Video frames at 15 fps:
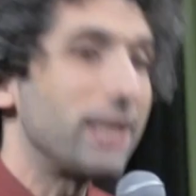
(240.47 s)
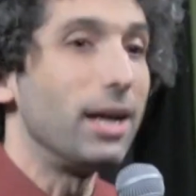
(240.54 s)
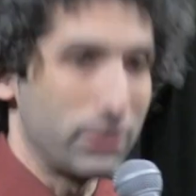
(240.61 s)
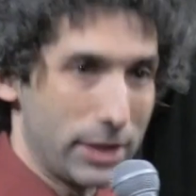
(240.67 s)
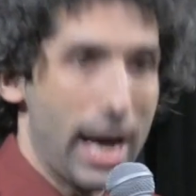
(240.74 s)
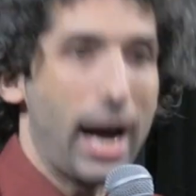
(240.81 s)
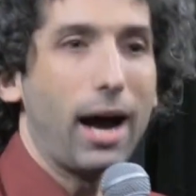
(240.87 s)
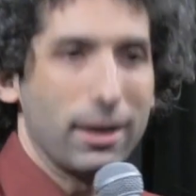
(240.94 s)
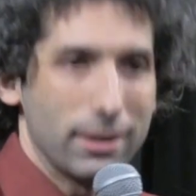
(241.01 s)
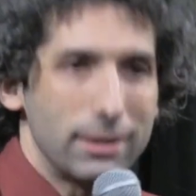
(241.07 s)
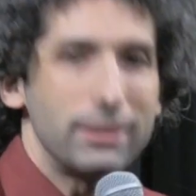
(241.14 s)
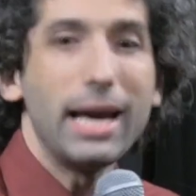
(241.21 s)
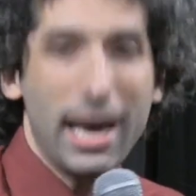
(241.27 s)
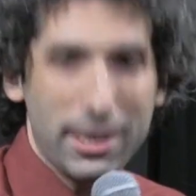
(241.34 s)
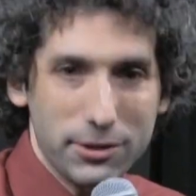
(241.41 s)
know,
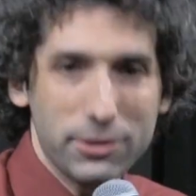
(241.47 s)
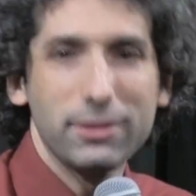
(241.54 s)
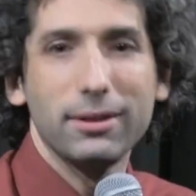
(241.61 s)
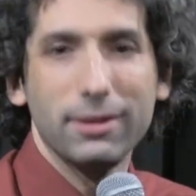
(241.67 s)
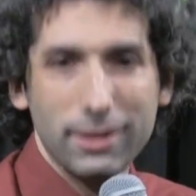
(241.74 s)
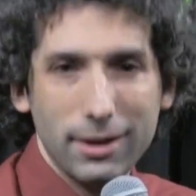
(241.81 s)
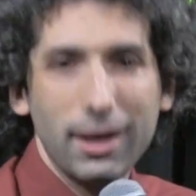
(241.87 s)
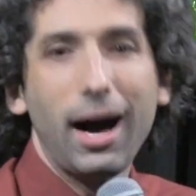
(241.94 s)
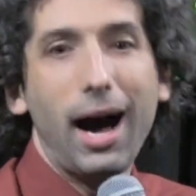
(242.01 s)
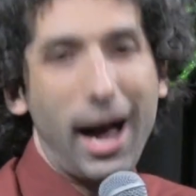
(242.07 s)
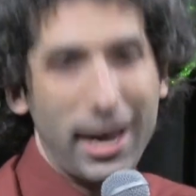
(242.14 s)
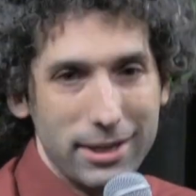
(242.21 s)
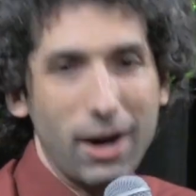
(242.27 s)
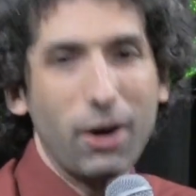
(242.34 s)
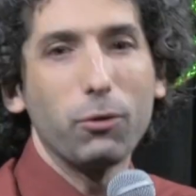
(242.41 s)
yes,
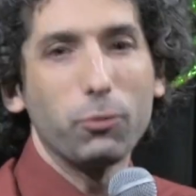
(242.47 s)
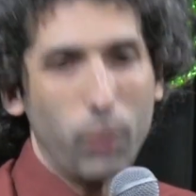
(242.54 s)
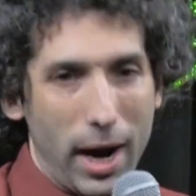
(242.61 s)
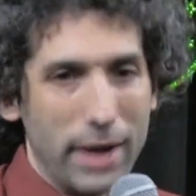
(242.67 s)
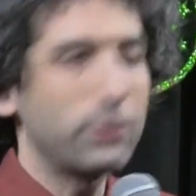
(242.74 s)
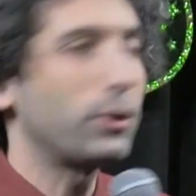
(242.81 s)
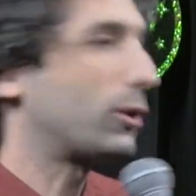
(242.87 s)
I know, right.